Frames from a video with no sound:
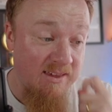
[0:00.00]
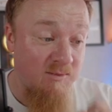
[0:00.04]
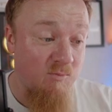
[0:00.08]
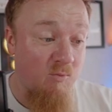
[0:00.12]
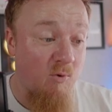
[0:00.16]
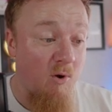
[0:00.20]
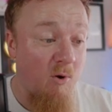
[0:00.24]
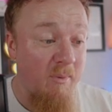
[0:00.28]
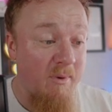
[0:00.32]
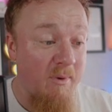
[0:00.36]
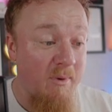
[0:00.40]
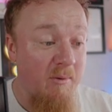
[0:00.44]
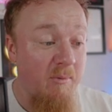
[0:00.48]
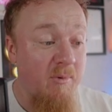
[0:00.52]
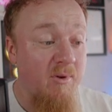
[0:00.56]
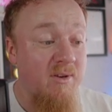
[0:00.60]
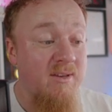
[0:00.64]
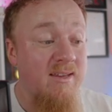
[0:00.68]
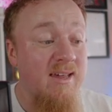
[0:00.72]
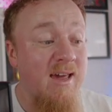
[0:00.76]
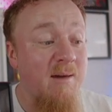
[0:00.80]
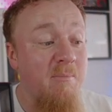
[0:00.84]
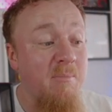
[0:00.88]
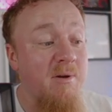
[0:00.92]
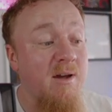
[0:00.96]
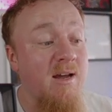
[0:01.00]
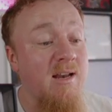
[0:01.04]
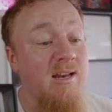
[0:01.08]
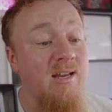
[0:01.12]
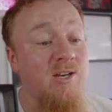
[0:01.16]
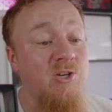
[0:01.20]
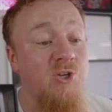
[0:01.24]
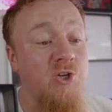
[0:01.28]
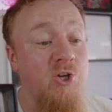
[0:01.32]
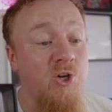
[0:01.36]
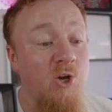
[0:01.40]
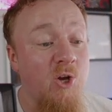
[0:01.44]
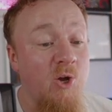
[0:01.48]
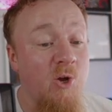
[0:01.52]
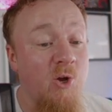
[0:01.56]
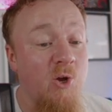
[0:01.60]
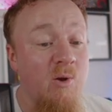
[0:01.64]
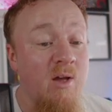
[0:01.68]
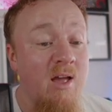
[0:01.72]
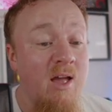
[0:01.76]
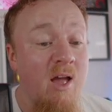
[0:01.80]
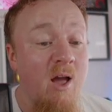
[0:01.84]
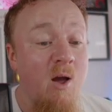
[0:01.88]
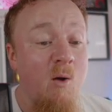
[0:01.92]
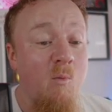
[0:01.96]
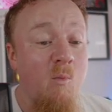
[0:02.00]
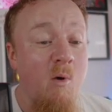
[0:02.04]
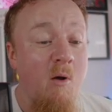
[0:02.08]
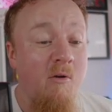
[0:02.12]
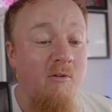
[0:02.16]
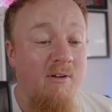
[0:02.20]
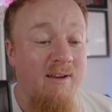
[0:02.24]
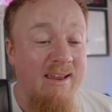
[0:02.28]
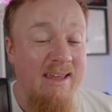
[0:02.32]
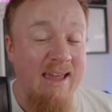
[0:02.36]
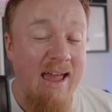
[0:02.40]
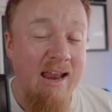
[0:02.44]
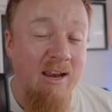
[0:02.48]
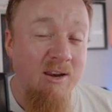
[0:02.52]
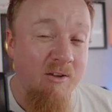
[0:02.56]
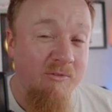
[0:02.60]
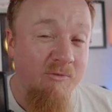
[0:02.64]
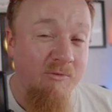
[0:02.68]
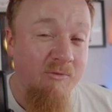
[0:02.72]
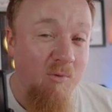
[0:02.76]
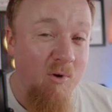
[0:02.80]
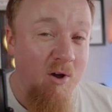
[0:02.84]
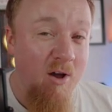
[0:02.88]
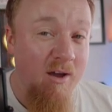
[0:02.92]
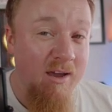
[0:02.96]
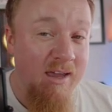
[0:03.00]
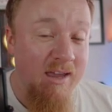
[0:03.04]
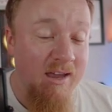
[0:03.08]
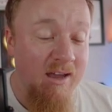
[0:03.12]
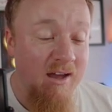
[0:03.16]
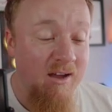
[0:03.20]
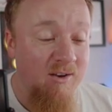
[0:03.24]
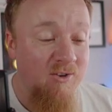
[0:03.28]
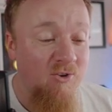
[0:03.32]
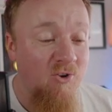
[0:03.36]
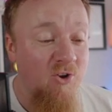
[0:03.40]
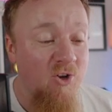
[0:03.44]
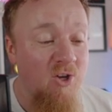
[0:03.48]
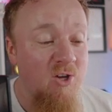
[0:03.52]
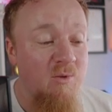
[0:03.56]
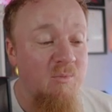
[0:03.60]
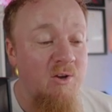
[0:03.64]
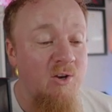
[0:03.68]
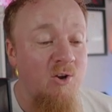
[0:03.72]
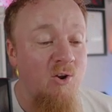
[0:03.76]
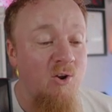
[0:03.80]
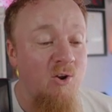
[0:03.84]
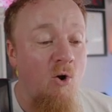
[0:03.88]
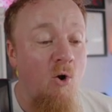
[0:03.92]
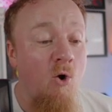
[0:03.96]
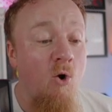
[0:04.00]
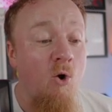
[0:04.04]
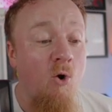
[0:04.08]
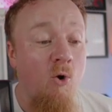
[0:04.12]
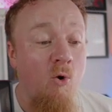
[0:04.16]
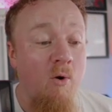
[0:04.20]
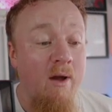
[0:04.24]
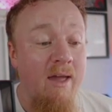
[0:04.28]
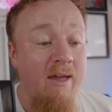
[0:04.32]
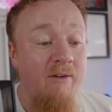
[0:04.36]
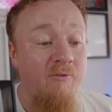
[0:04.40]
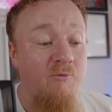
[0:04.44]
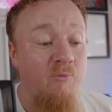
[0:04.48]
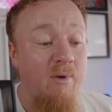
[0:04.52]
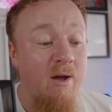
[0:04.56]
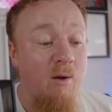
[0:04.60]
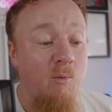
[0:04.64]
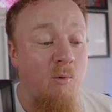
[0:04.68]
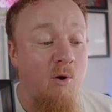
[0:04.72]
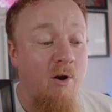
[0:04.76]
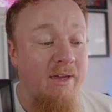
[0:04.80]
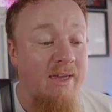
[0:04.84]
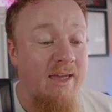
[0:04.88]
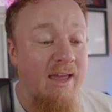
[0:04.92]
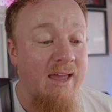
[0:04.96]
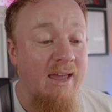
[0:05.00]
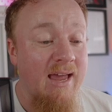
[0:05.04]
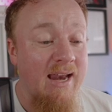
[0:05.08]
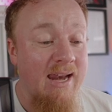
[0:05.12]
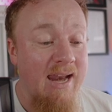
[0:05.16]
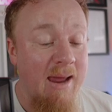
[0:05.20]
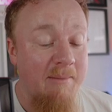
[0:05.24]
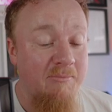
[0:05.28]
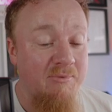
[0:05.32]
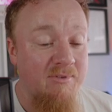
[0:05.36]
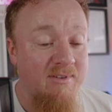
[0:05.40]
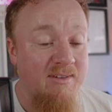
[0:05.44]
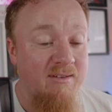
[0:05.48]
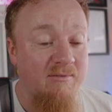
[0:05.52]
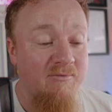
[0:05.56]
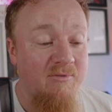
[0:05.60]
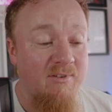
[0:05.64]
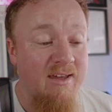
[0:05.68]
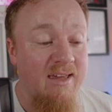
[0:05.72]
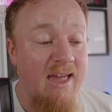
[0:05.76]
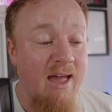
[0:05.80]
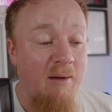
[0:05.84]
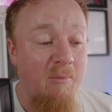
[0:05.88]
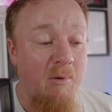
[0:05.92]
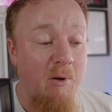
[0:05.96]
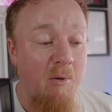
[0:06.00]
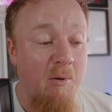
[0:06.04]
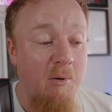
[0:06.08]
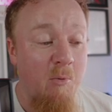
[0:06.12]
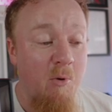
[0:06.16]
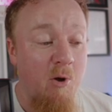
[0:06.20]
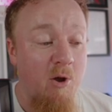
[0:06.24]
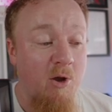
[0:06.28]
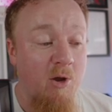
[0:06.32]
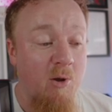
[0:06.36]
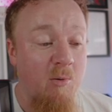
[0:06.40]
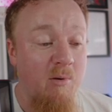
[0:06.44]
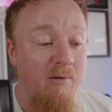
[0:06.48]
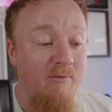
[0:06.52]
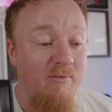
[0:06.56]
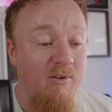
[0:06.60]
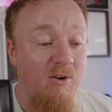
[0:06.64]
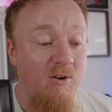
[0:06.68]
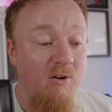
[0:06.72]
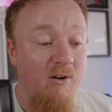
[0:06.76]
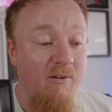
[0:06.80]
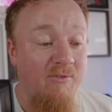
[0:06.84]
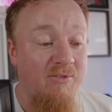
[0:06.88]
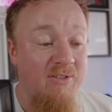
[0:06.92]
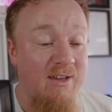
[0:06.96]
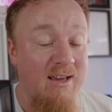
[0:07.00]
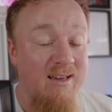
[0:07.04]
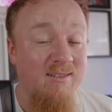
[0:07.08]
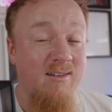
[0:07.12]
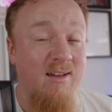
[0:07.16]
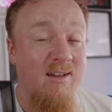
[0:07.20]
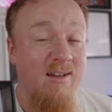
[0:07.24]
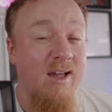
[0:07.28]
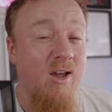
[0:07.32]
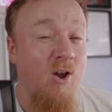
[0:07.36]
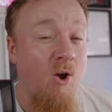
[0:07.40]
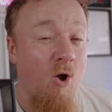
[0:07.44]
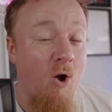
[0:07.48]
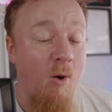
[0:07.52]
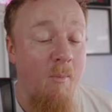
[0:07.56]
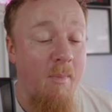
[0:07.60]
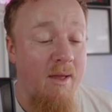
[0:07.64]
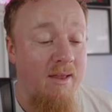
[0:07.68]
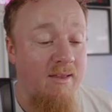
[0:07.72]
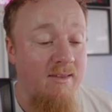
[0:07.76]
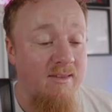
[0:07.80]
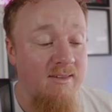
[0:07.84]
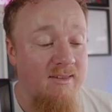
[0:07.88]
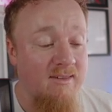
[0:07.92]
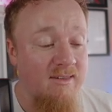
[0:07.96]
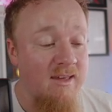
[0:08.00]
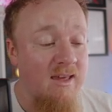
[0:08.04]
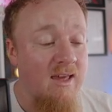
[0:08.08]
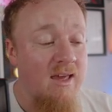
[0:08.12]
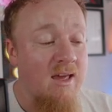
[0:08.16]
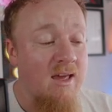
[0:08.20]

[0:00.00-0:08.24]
is what we would typically do we're at the end of working a document, or if we're working collaboratively and we're working with a lot of things like comments.